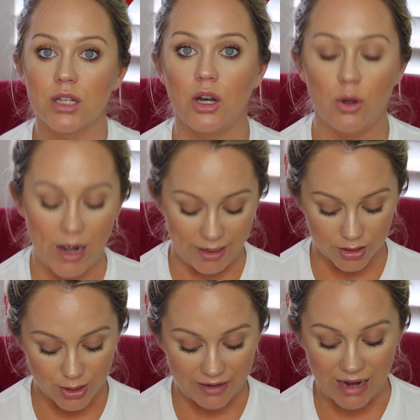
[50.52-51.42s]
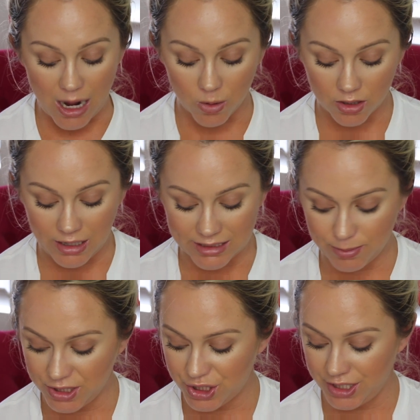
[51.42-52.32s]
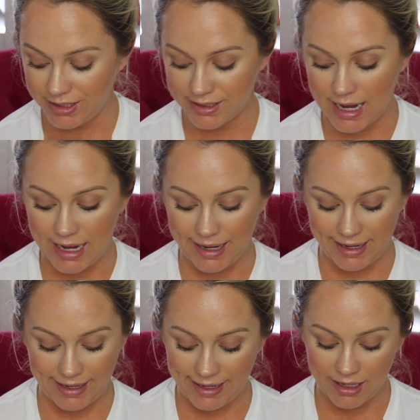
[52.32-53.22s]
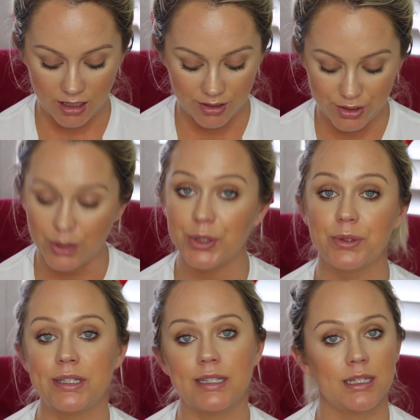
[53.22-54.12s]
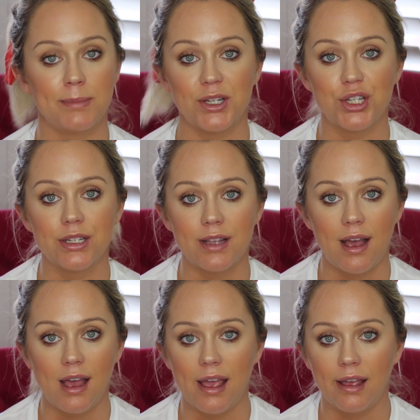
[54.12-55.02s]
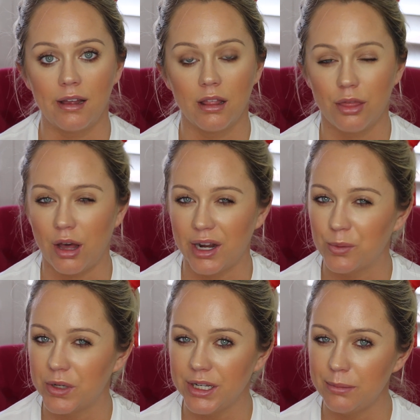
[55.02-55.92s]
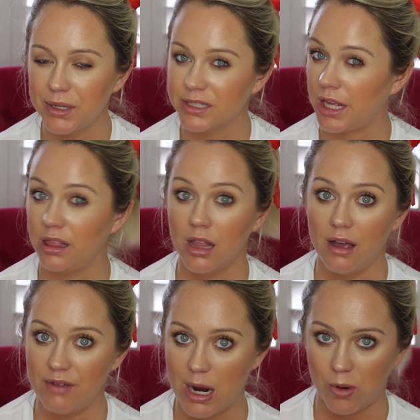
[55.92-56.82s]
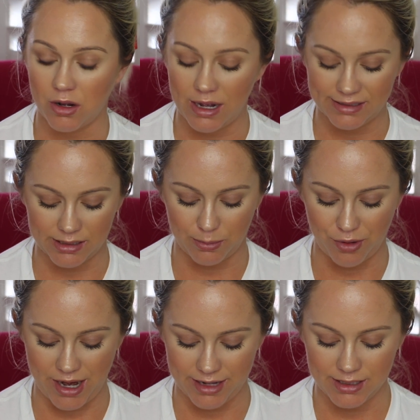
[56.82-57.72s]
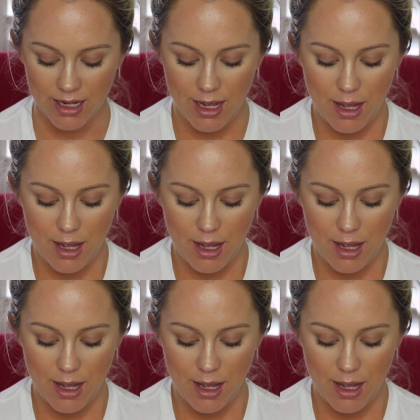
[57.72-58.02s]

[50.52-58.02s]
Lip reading: So I also have Hourglass blushes. I don't use these as much as I thought I would because I love Hourglass as a brand.